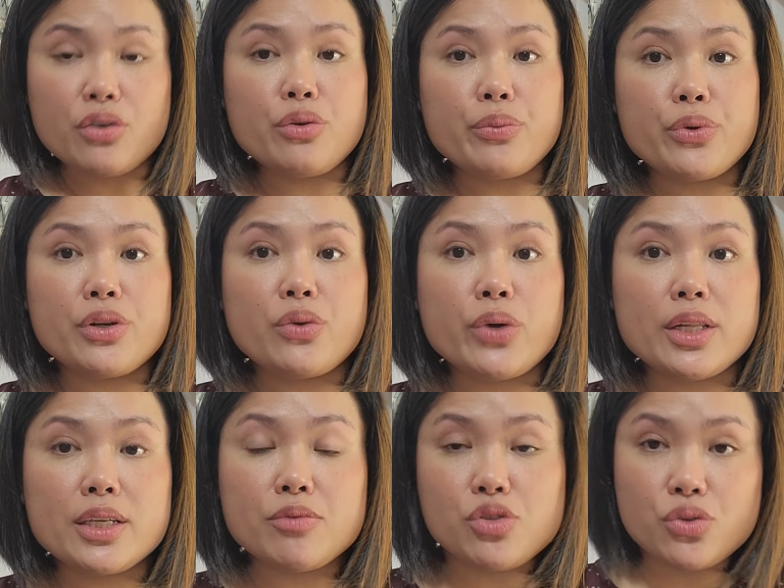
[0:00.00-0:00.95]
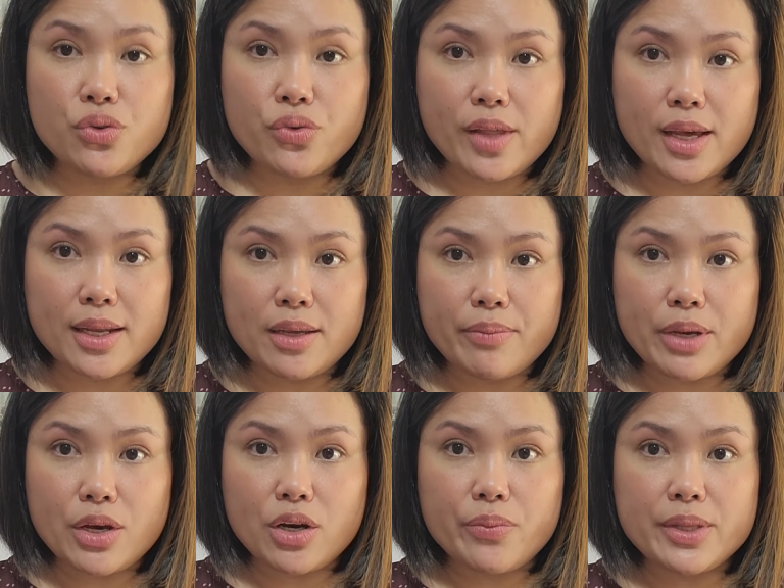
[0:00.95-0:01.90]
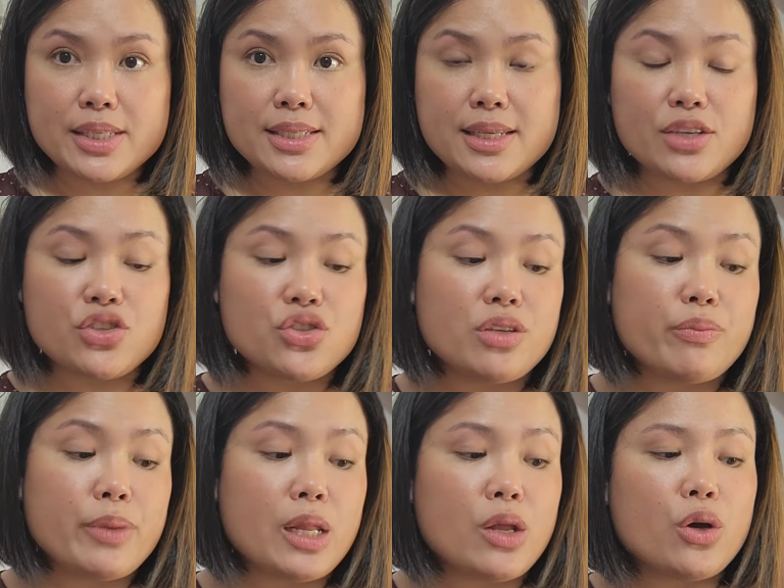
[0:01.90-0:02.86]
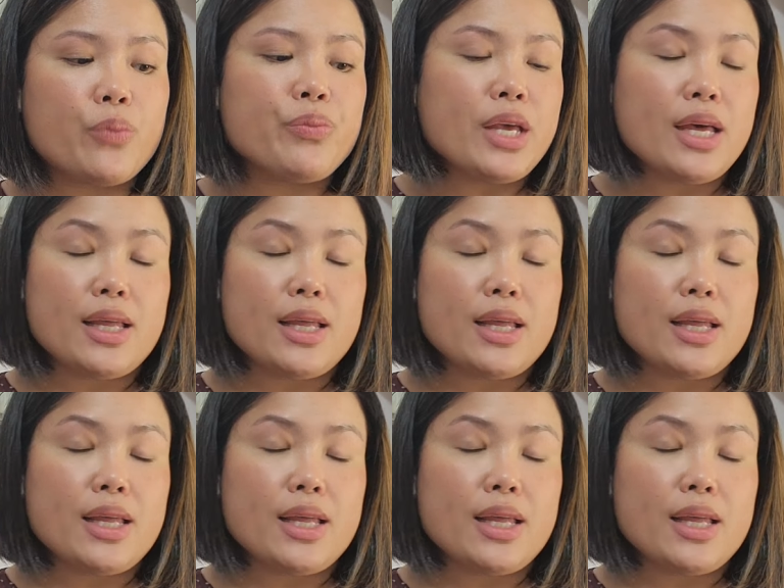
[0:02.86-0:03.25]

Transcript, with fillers: you're more than welcome to do that in my comments section below.